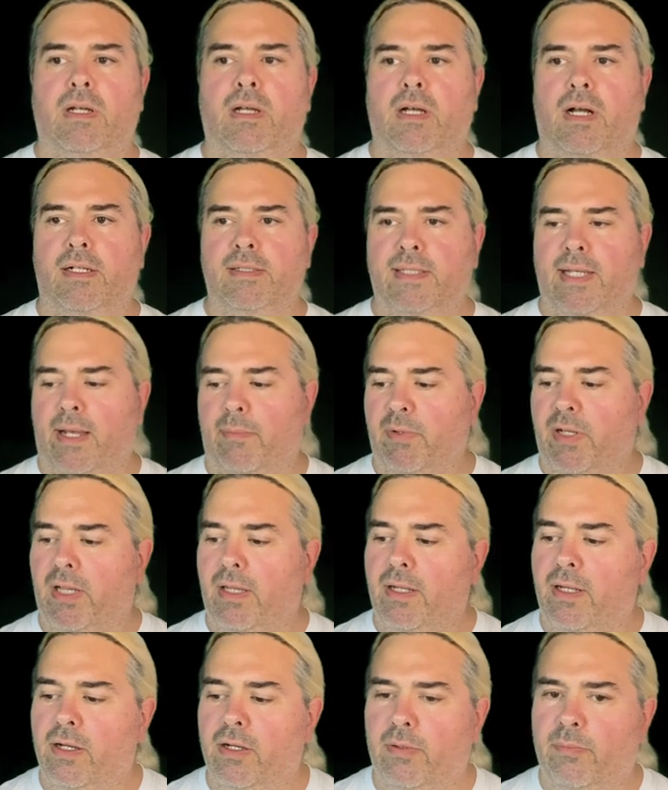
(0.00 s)
I'll tap
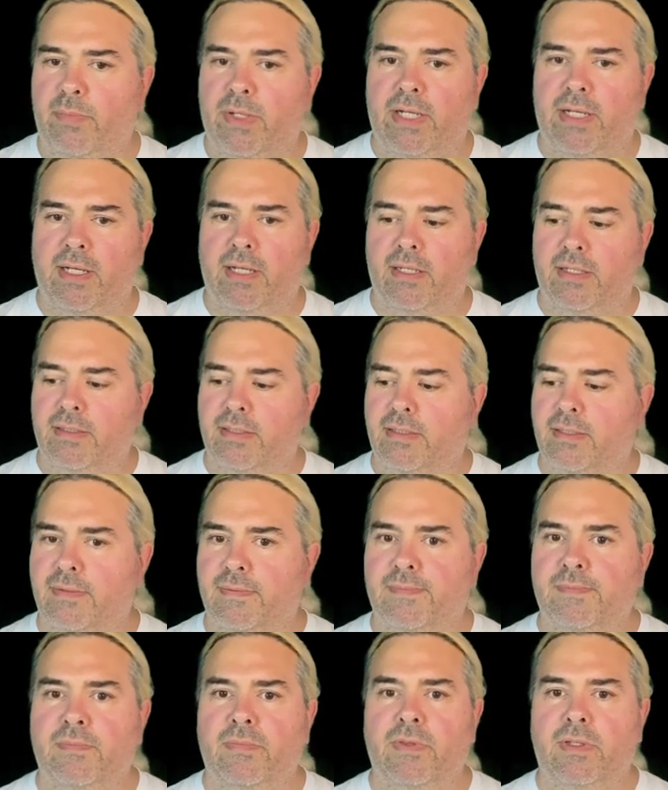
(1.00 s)
clear because
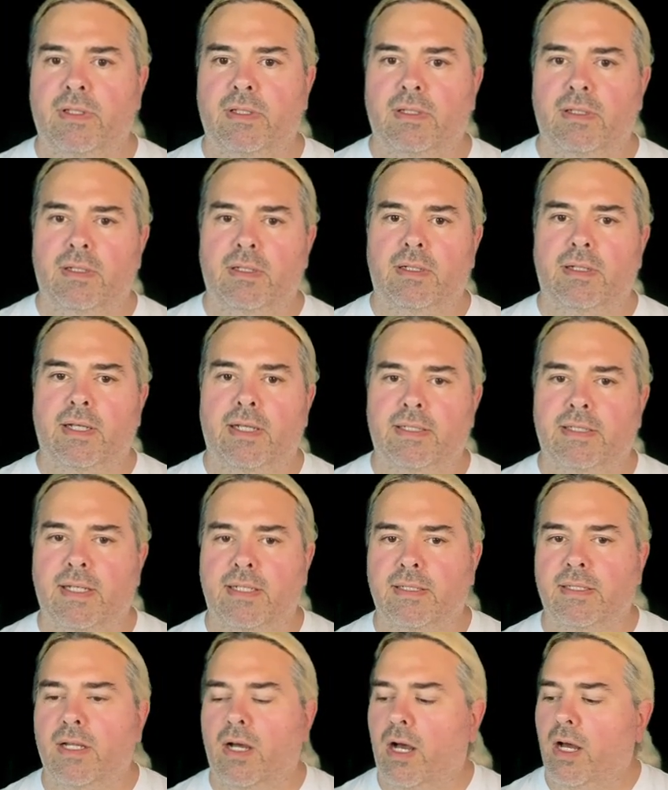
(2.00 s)
it
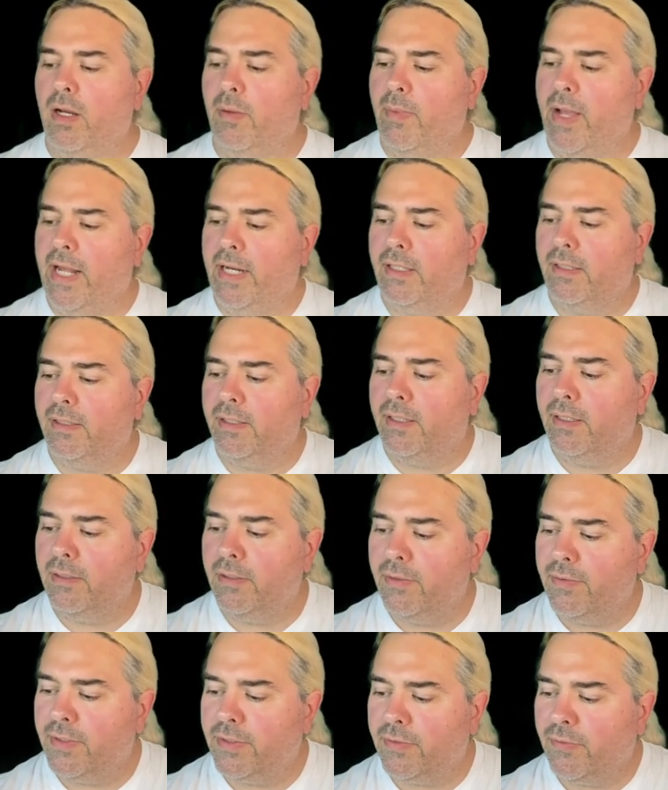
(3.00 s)
doesn't automatically
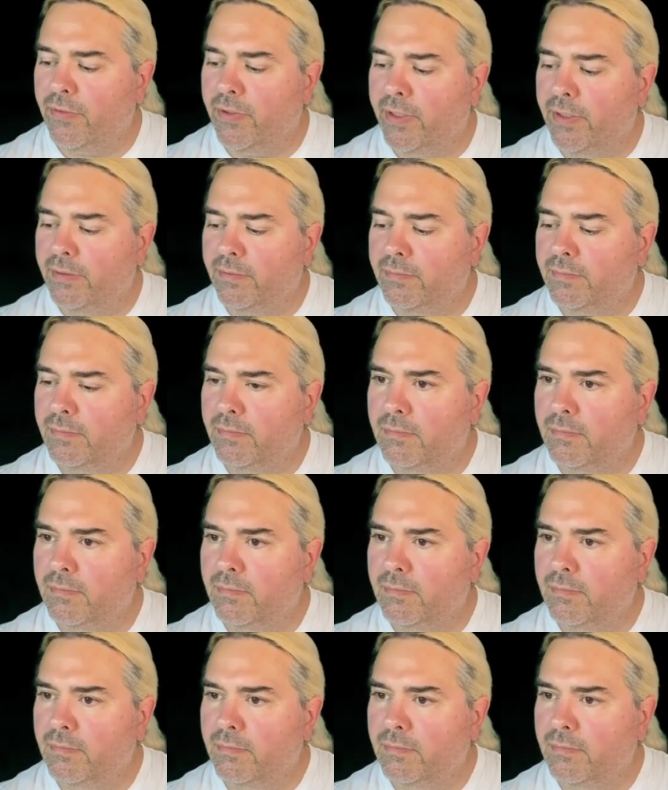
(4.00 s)
clear the screen.